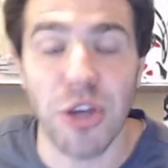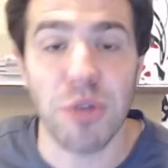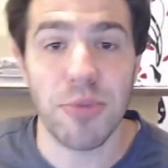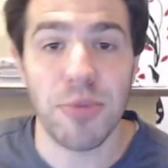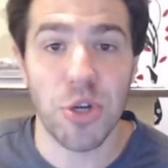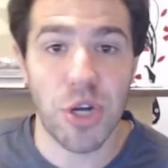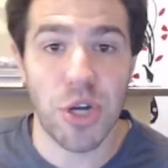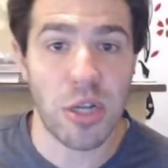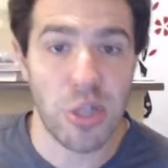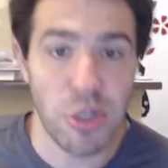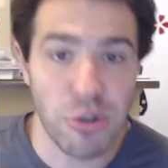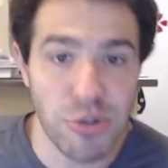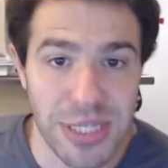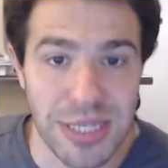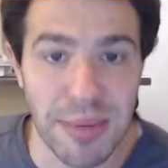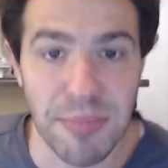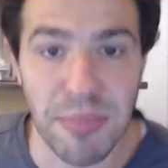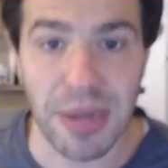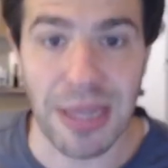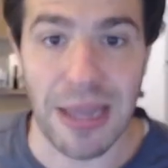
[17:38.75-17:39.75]
you're going to lose
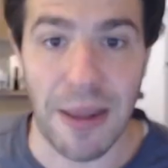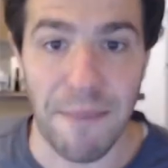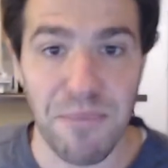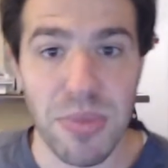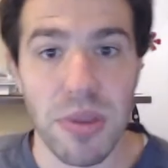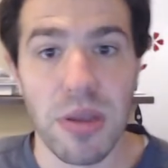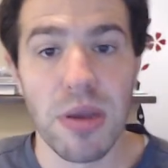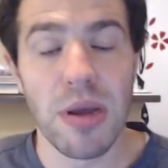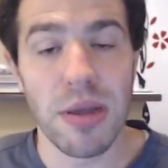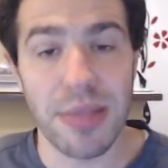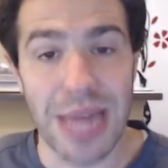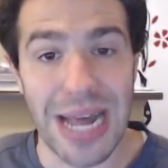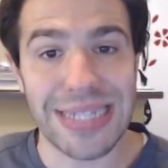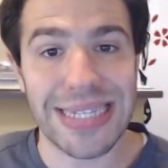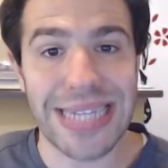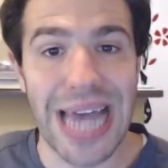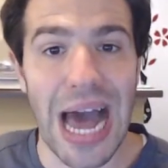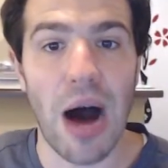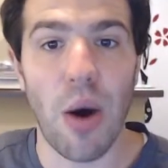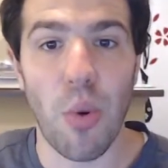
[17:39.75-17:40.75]
some money. That's
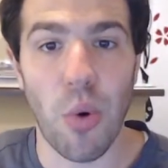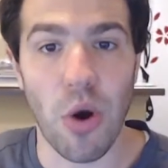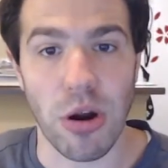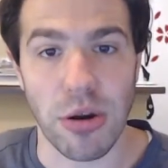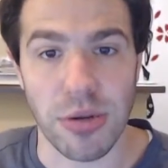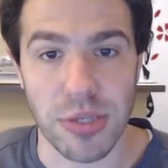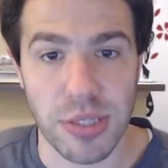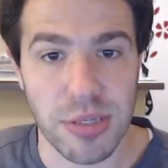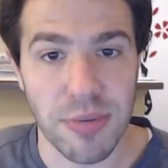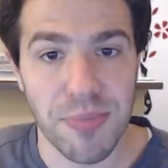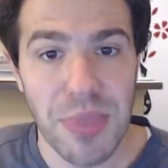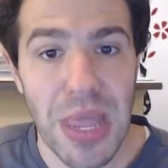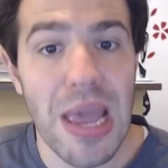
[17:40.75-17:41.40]
how it works.